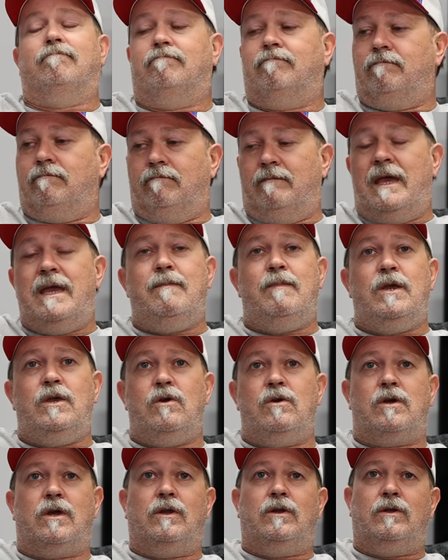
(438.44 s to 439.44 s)
maybe
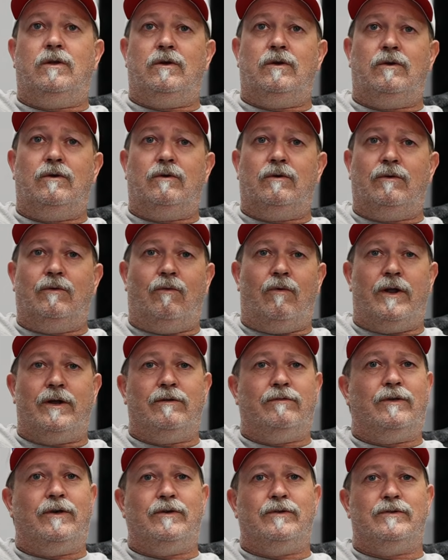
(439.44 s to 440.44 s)
you can do one
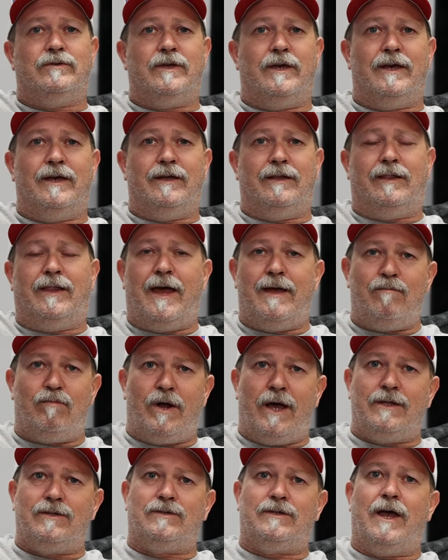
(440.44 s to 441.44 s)
of those light
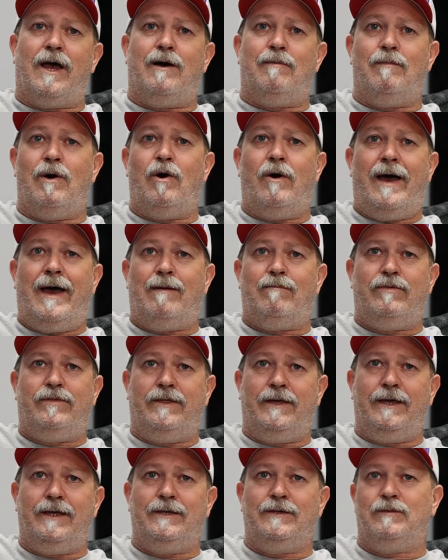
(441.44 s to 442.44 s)
bright style Moab
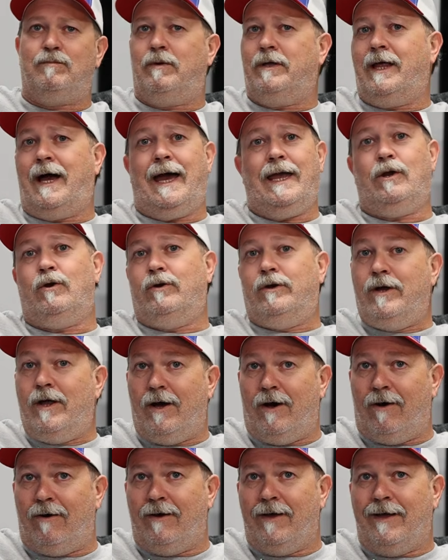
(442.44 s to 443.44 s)
things, but I don't
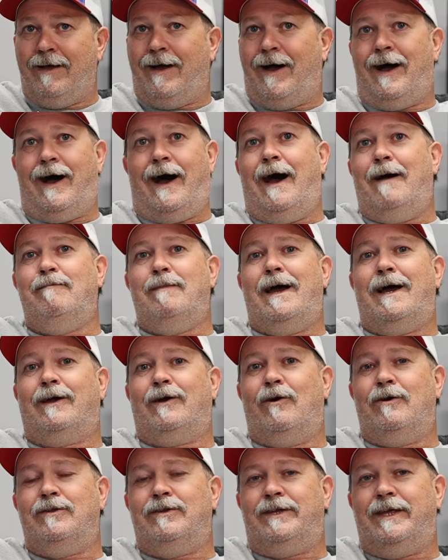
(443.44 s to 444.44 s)
know. I'm not
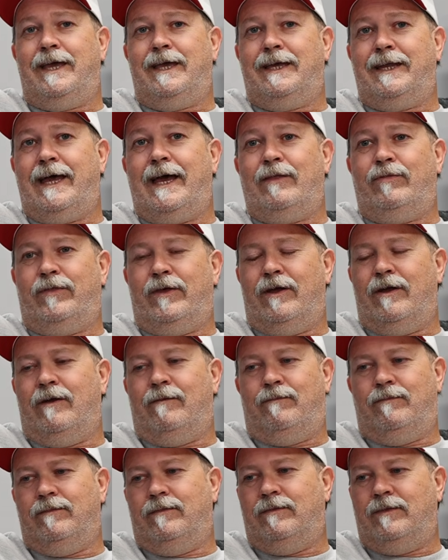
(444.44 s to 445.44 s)
going to take it out there.
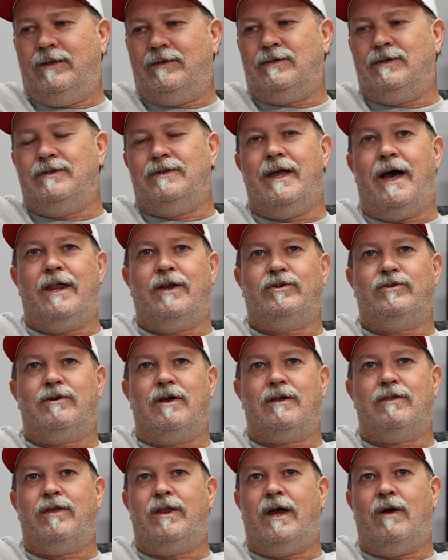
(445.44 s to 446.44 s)
This is not a
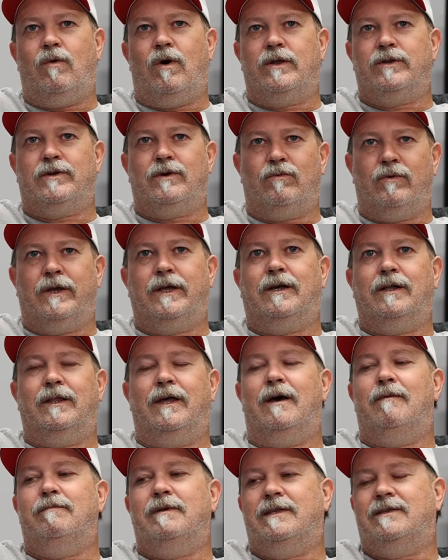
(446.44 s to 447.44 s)
truck that I want to wrinkle
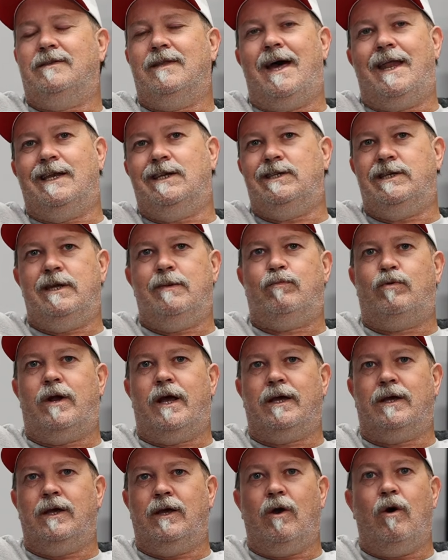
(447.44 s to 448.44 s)
up. It's not a Jeep where
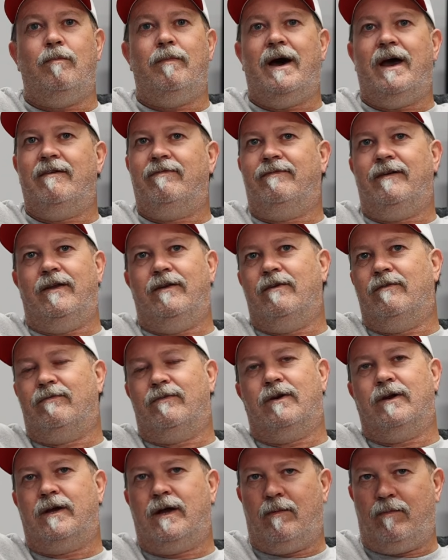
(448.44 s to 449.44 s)
I can go buy a fender
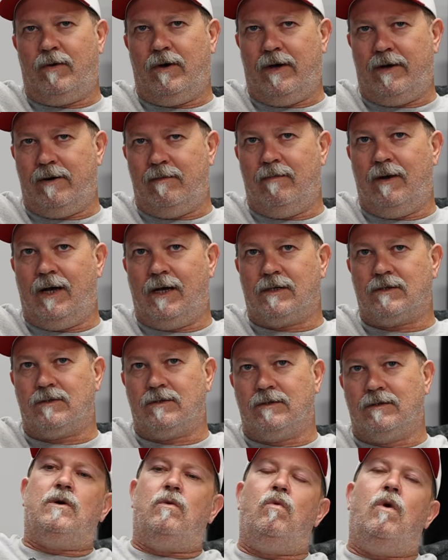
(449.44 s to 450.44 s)
for a couple $100.
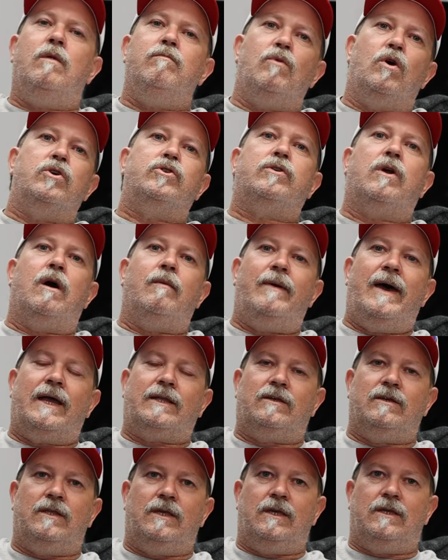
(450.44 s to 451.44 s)
So one more drawback
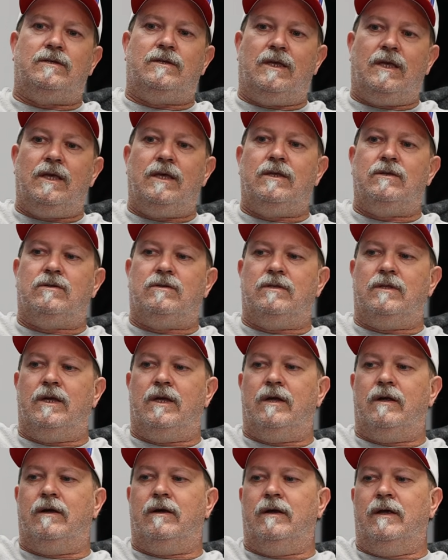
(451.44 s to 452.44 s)
to these is
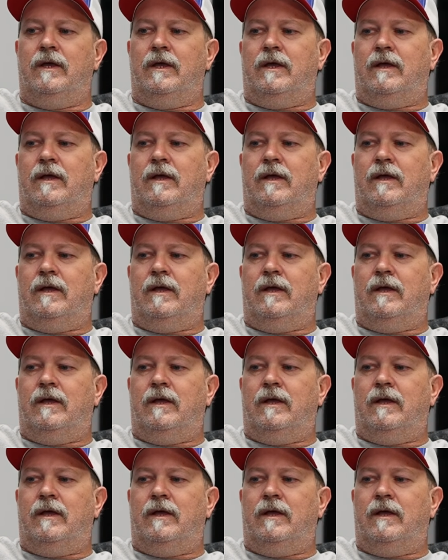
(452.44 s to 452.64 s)
they